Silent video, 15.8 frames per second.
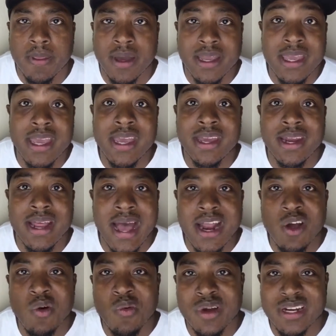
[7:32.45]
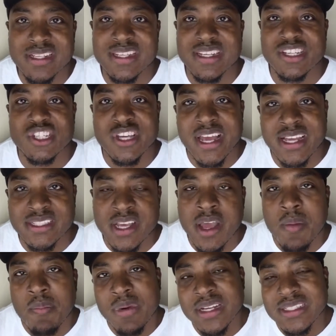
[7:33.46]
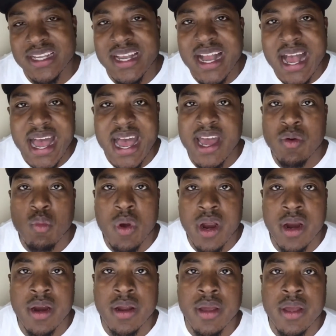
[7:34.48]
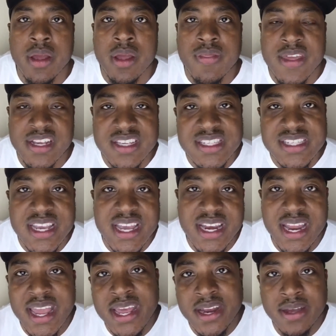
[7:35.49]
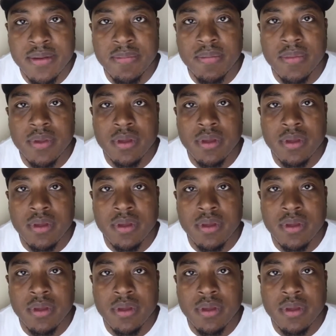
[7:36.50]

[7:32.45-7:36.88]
Again, I don't want to suggest, but it's the kind where they sit in a